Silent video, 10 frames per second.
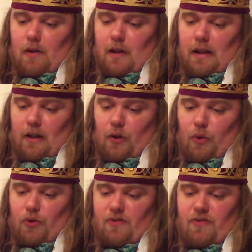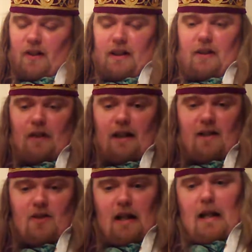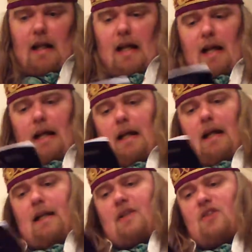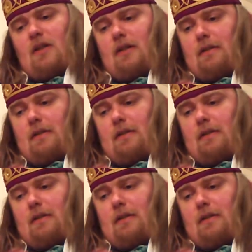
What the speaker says: in the course of Viking raids. There's a